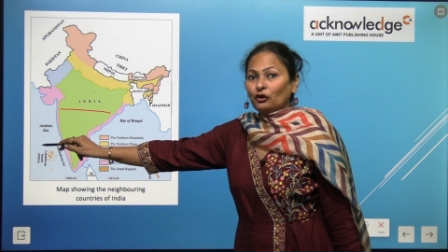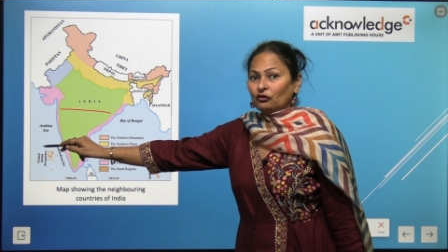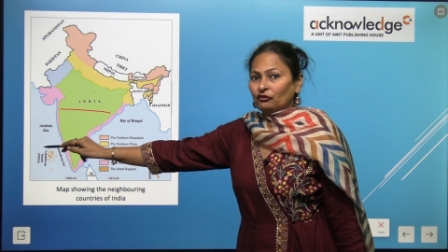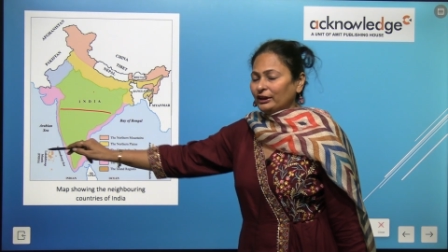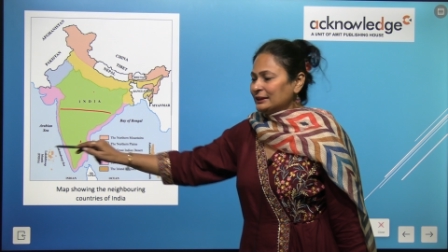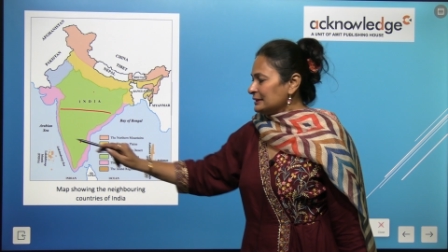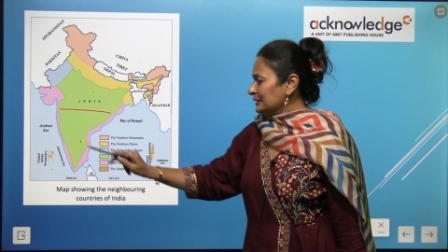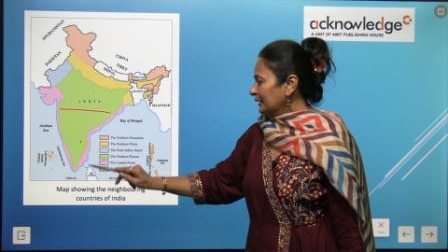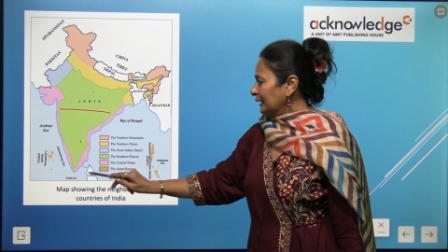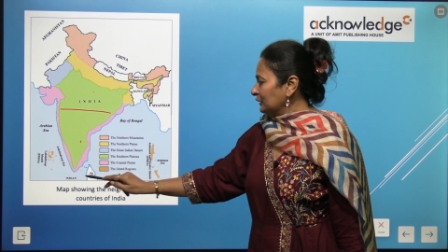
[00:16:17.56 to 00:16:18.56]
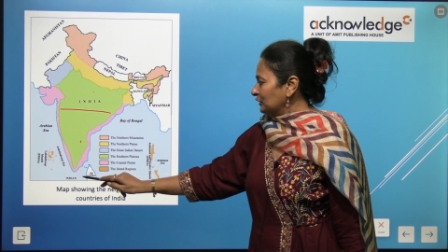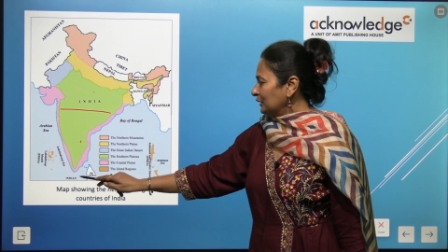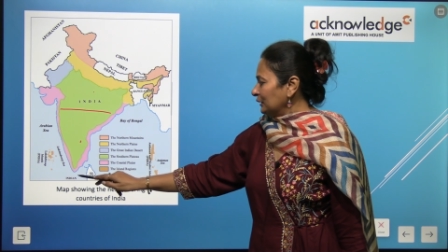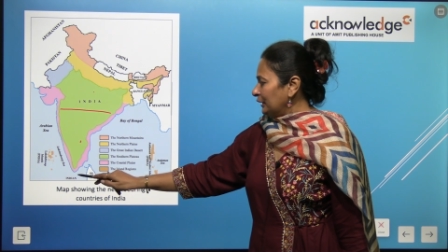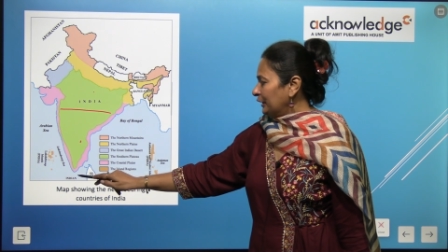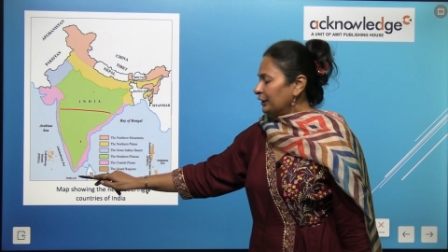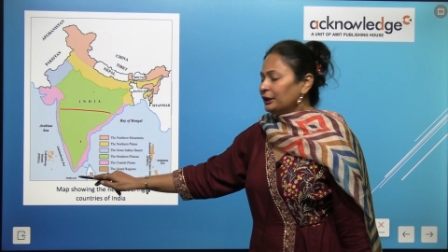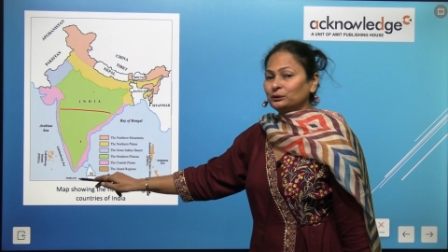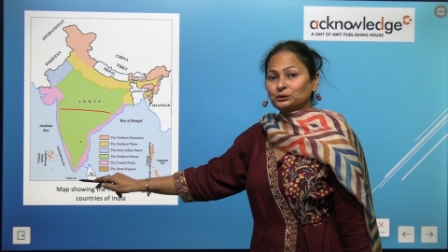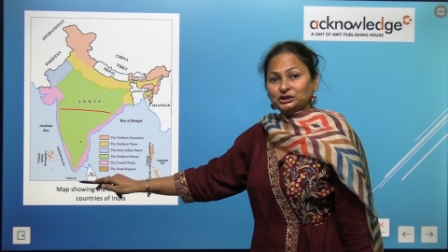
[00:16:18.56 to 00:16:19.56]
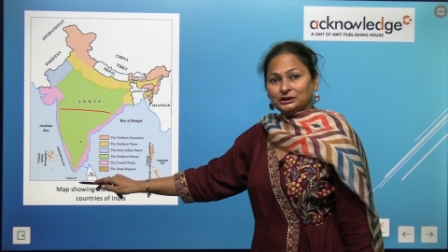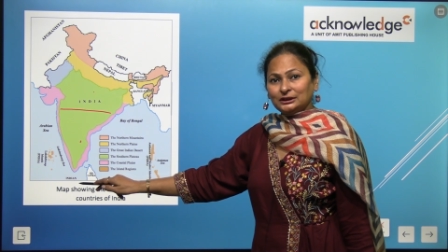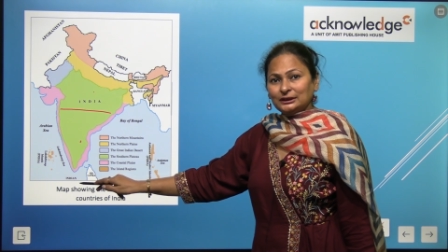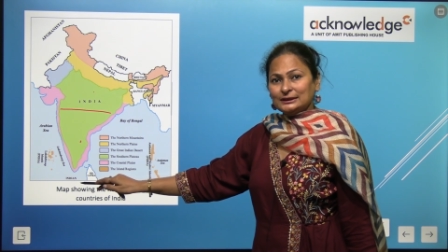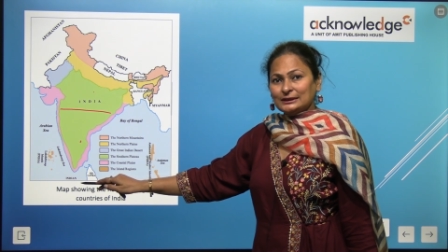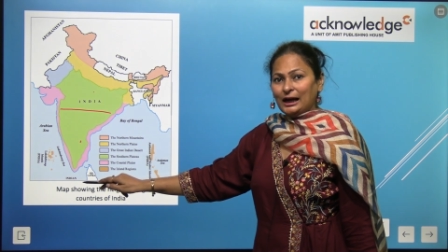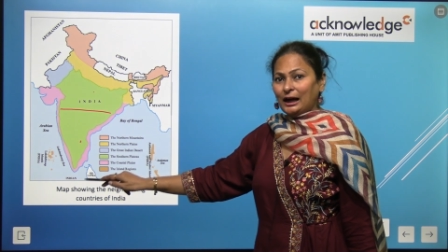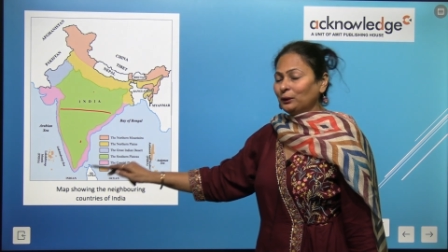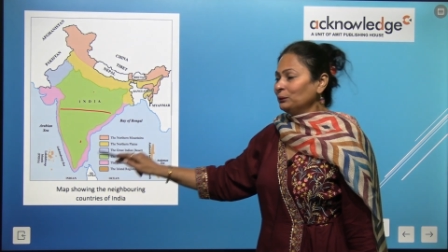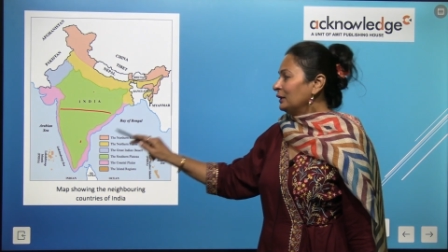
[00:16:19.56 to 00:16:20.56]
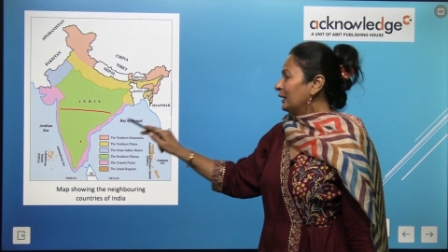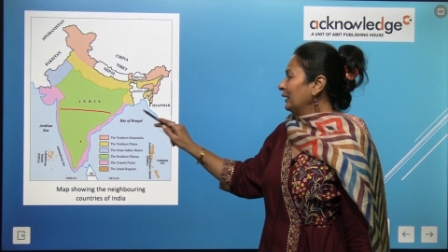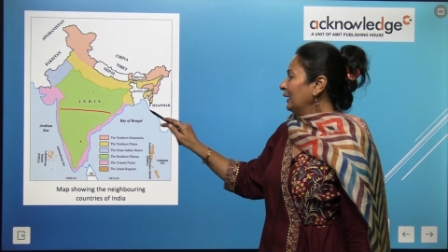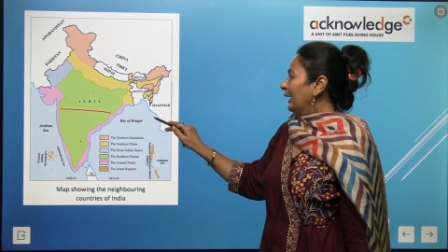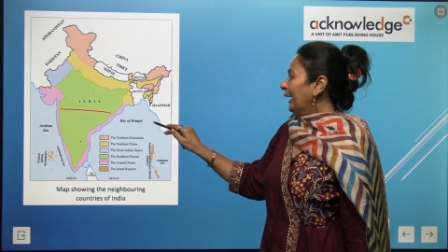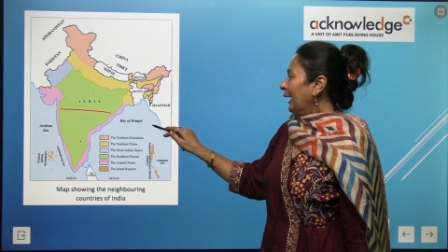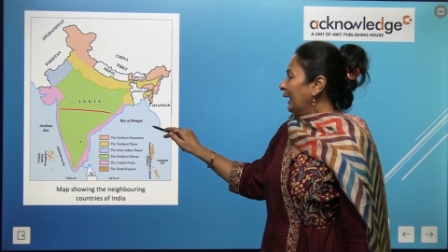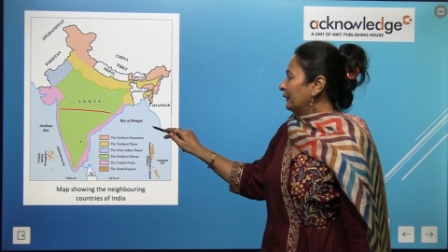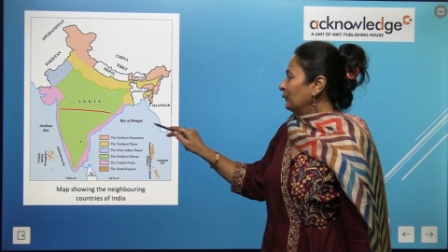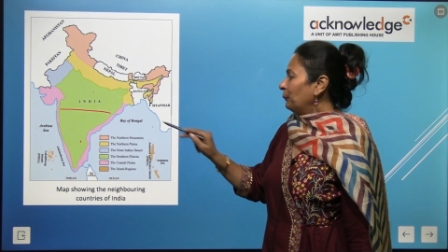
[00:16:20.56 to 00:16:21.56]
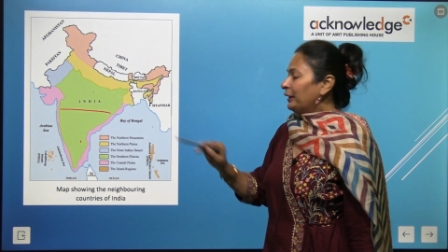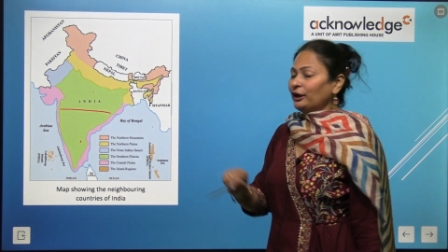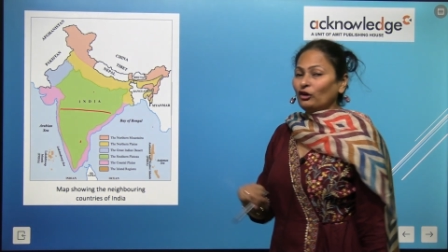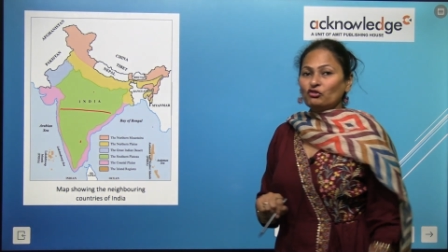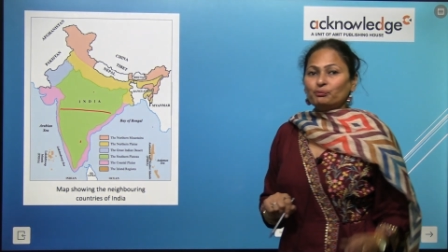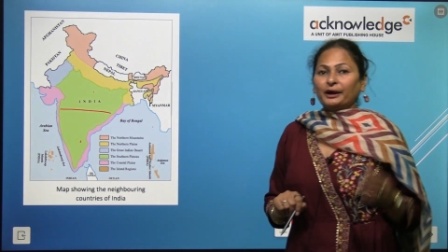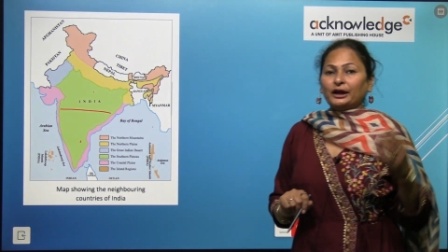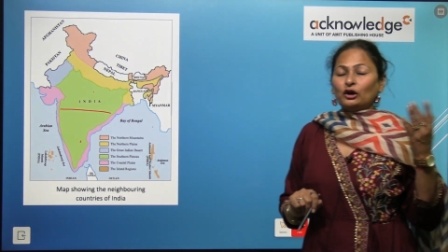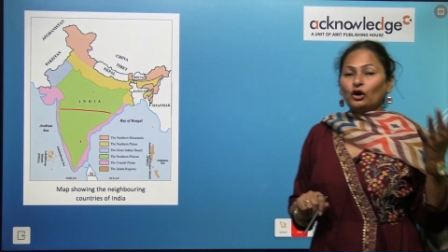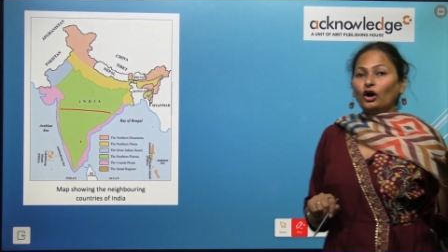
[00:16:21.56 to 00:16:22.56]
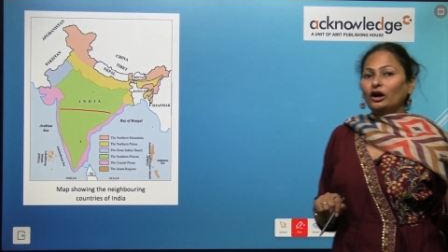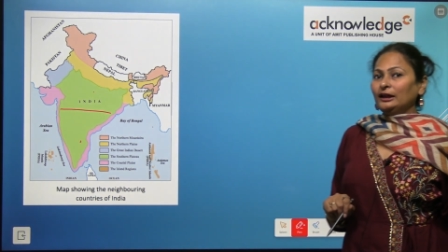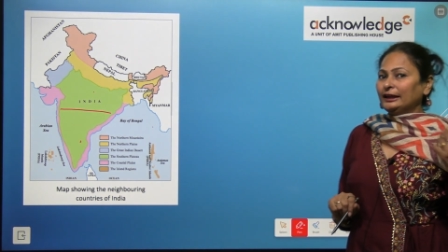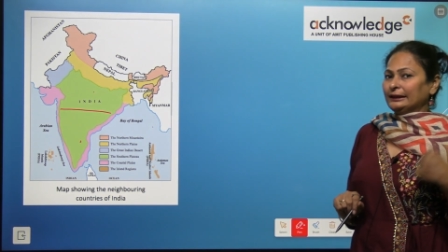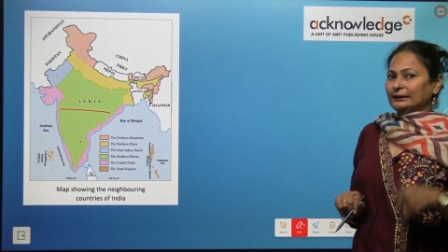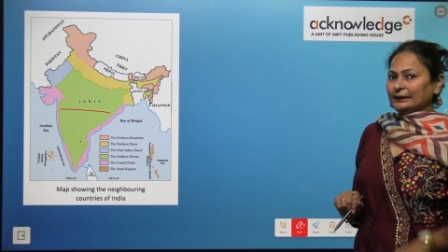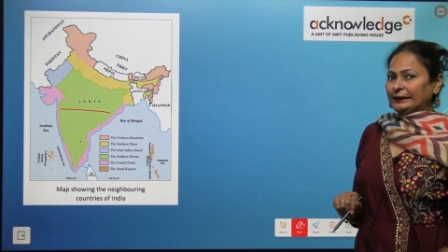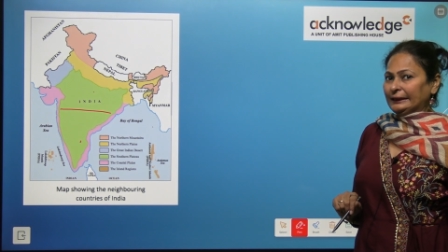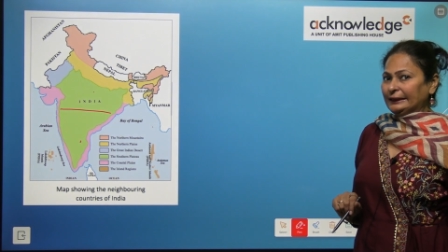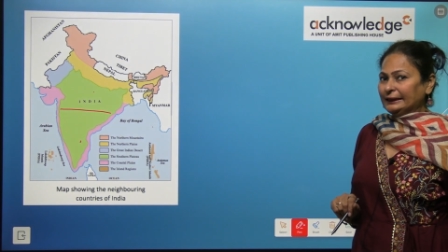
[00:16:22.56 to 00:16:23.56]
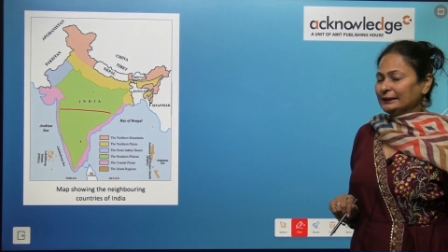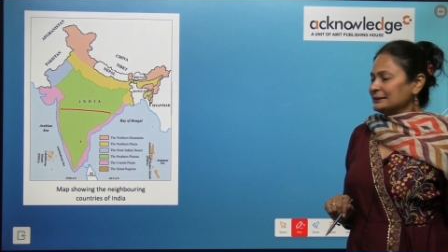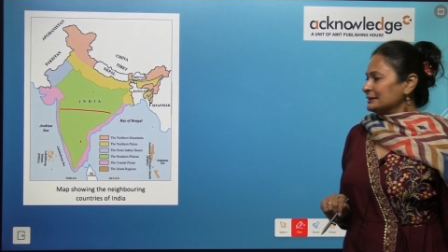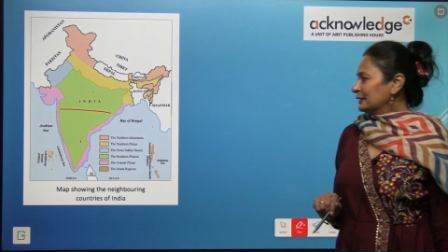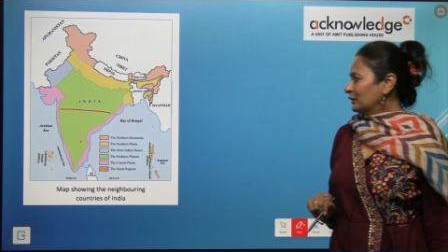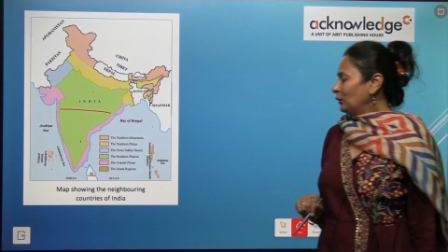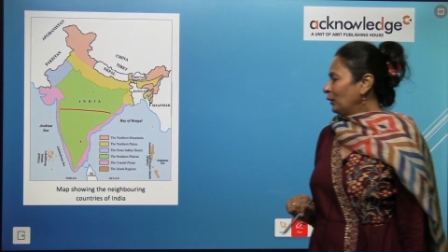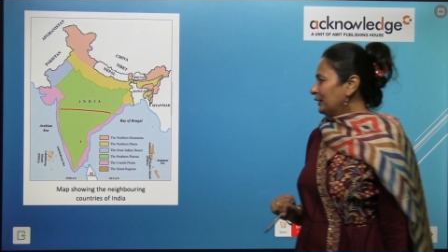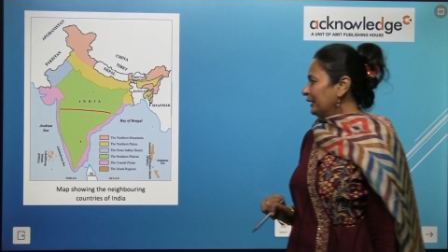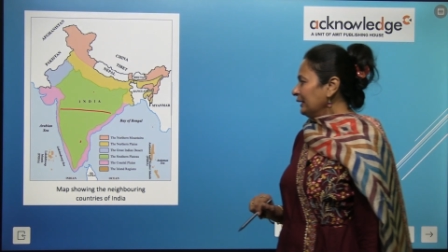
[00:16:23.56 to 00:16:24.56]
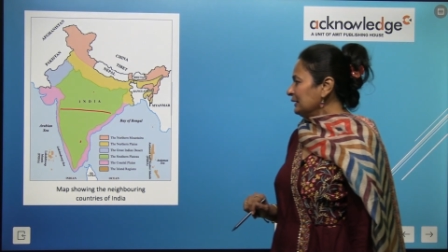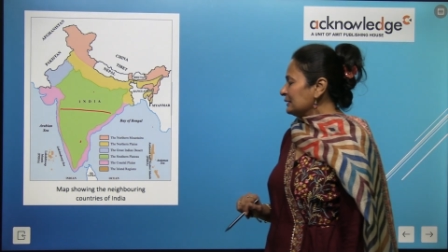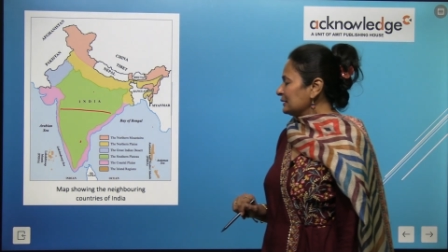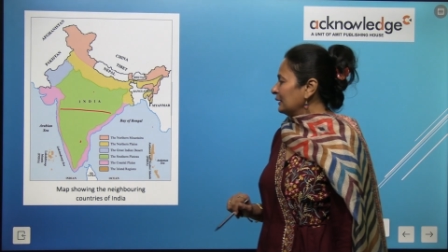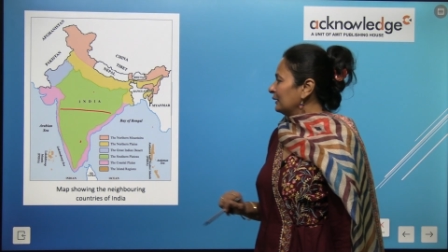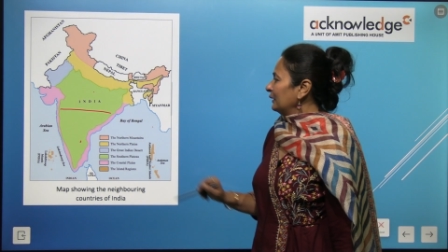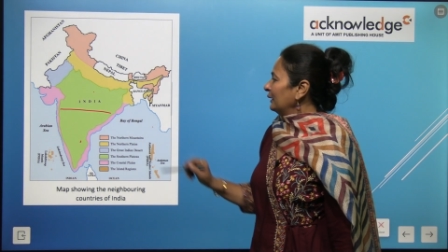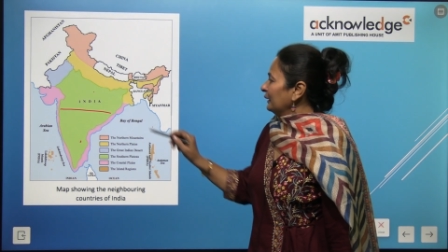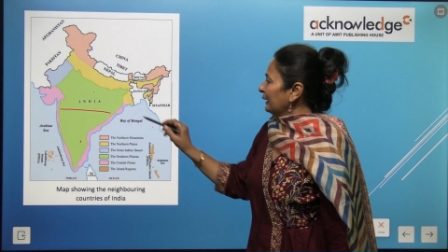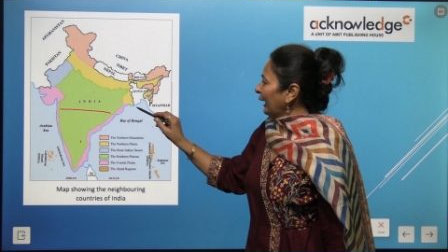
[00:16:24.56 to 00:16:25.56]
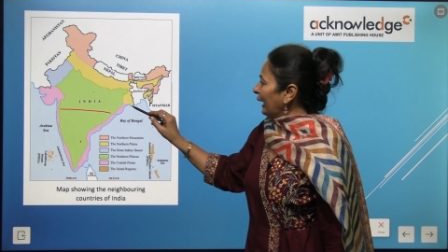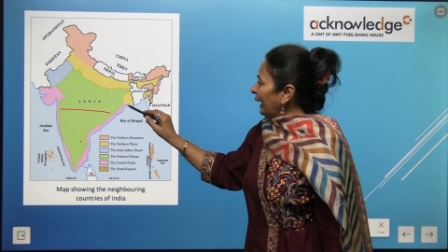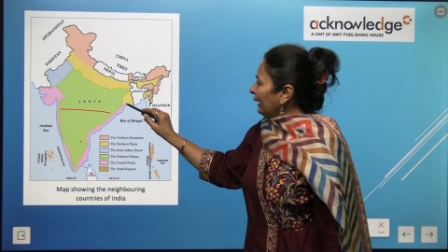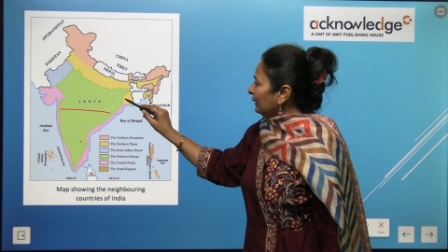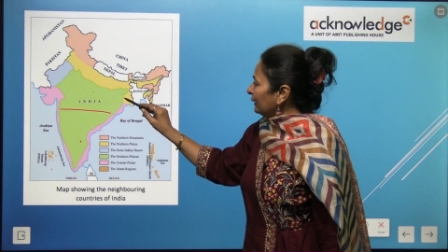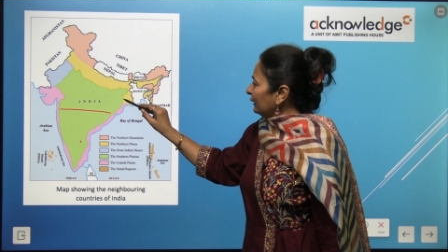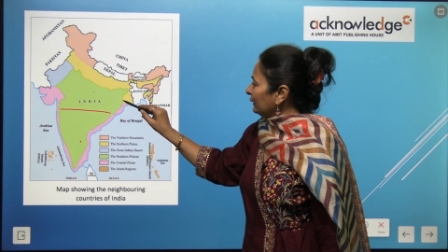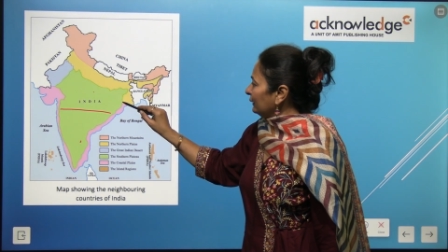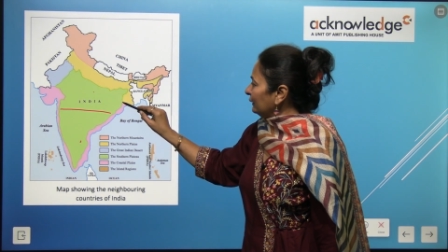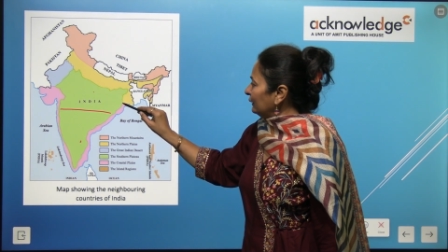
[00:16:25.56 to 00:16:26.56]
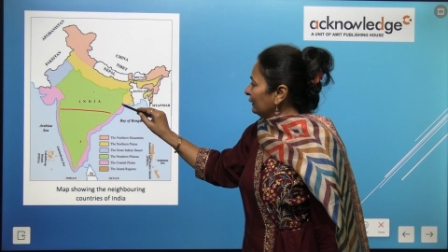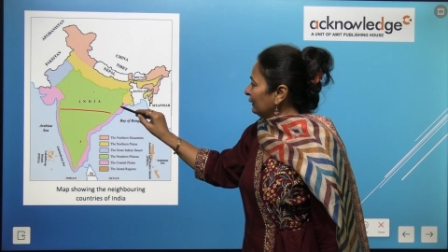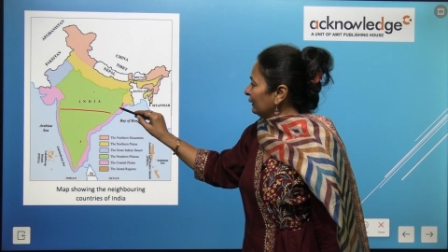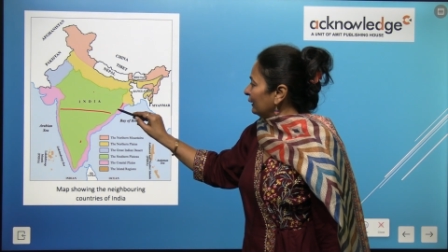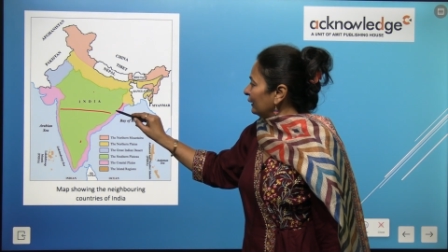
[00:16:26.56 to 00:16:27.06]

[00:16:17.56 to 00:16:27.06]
west direction, Indian Ocean in the south and the Bay of Bengal in the east. Got it? And the